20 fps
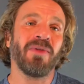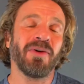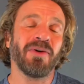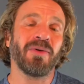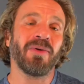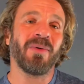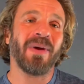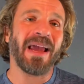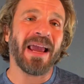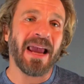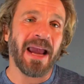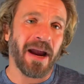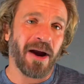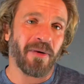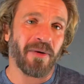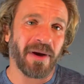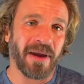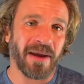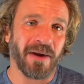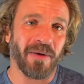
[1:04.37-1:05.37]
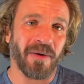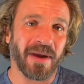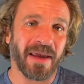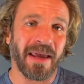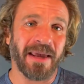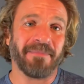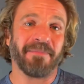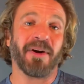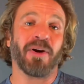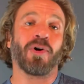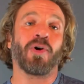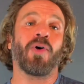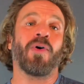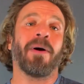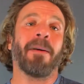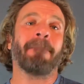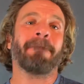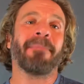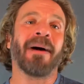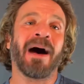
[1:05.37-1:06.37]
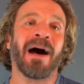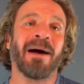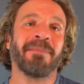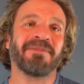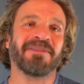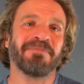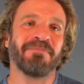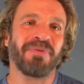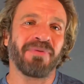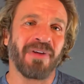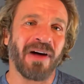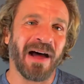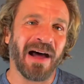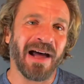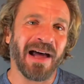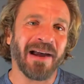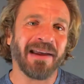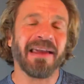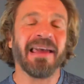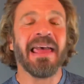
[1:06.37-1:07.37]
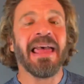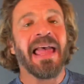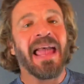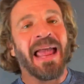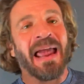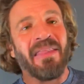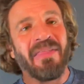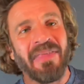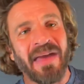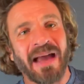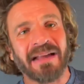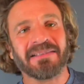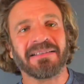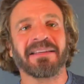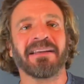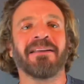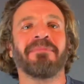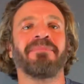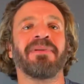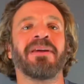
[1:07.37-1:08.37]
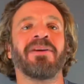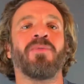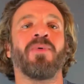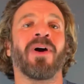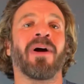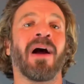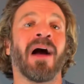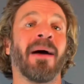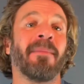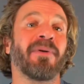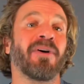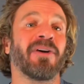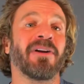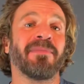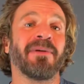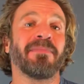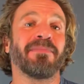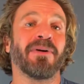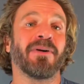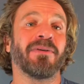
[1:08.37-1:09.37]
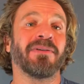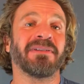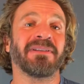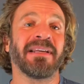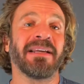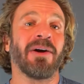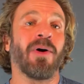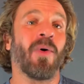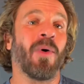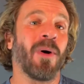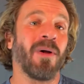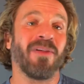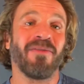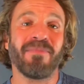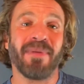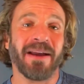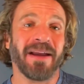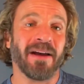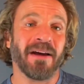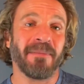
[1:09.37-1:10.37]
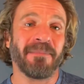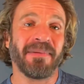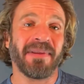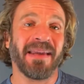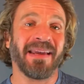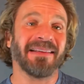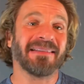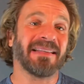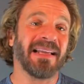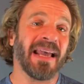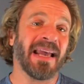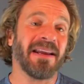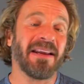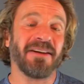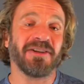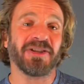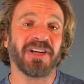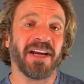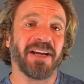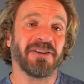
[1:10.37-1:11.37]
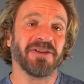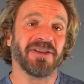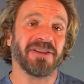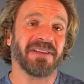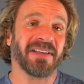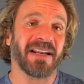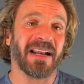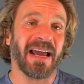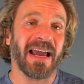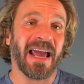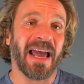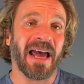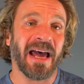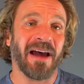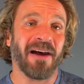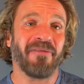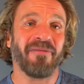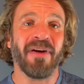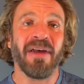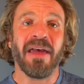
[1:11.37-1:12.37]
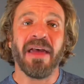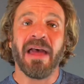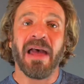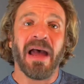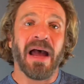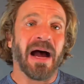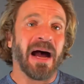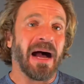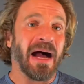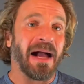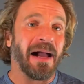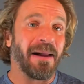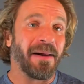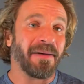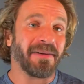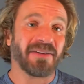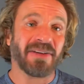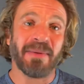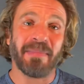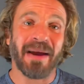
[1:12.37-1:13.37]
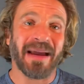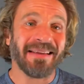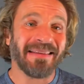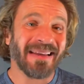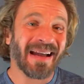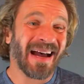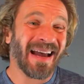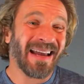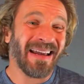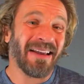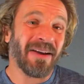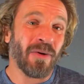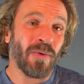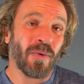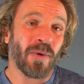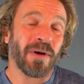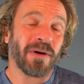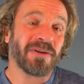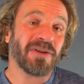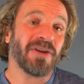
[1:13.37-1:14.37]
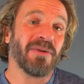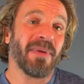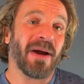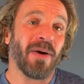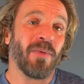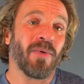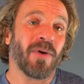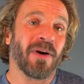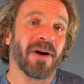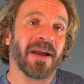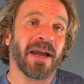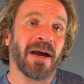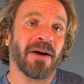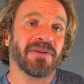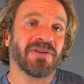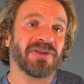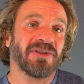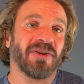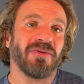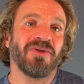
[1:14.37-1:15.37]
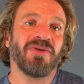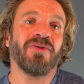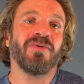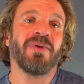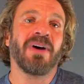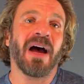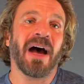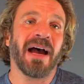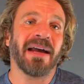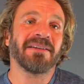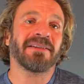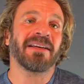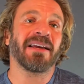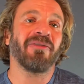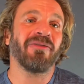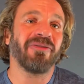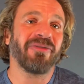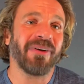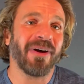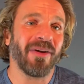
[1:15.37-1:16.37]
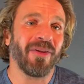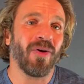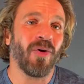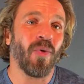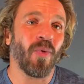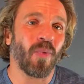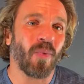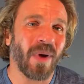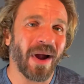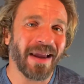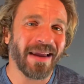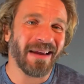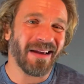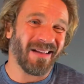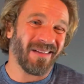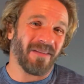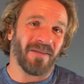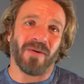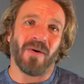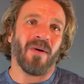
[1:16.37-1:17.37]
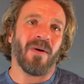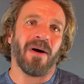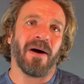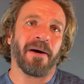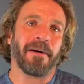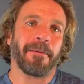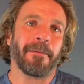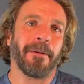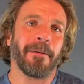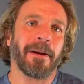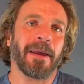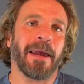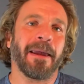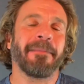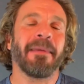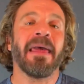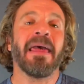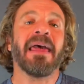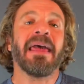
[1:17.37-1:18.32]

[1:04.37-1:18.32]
little area, okay? I'm gonna call it Bob's Blog. And that's gonna be where I'm gonna be posting all of my updates, any changes that I have to my diet or to my workout, so you guys can follow right along, okay?